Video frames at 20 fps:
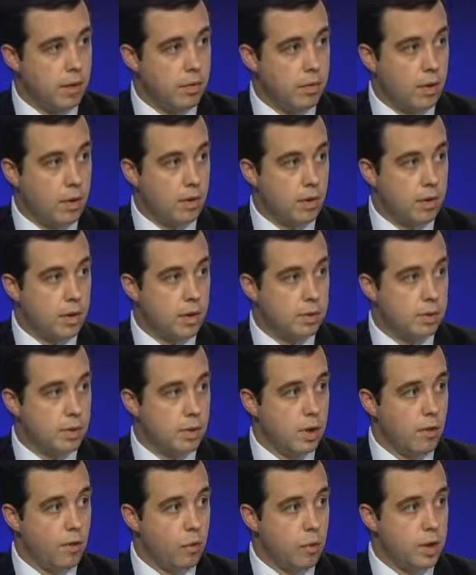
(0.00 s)
thought that this
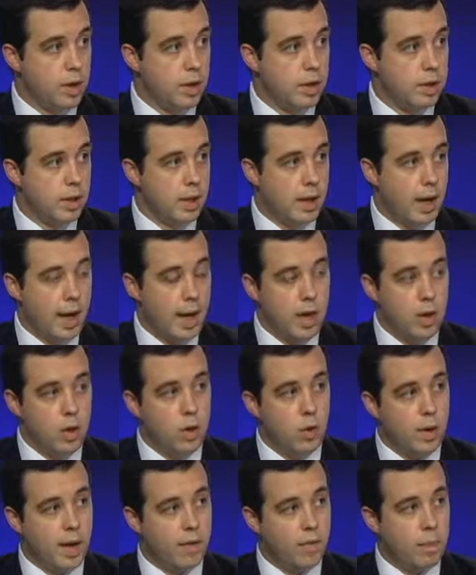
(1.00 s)
was overreach, that, hey, you
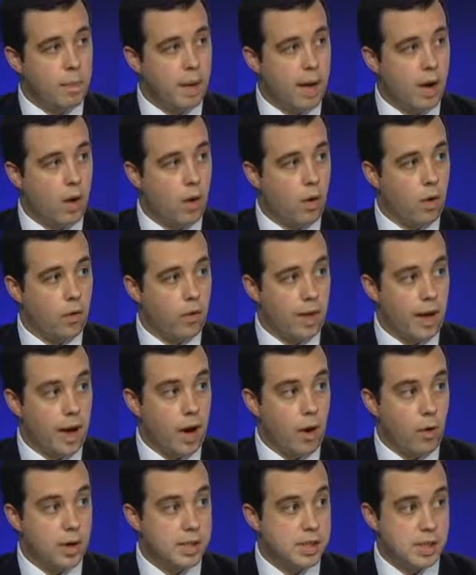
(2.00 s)
don't have the power, the
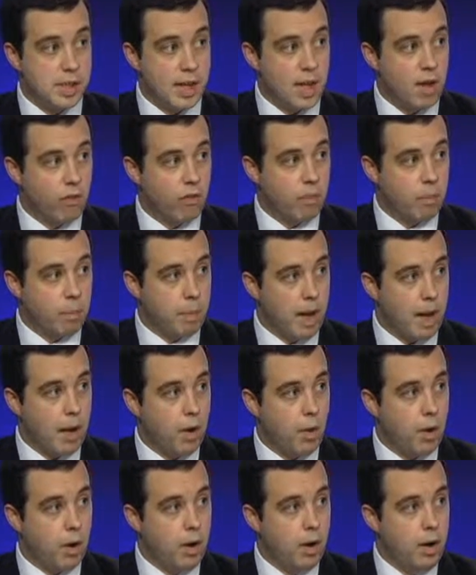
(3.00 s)
IRS doesn't have
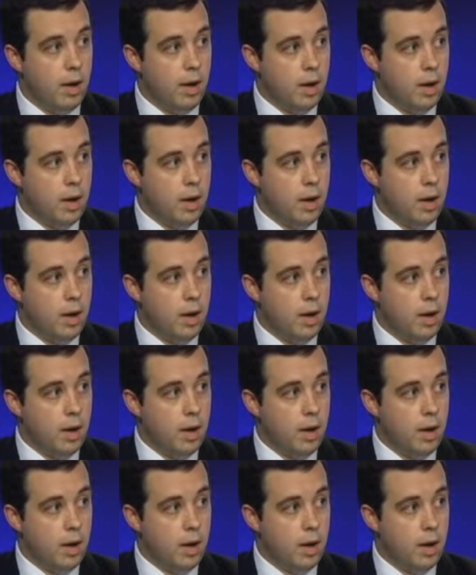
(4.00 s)
power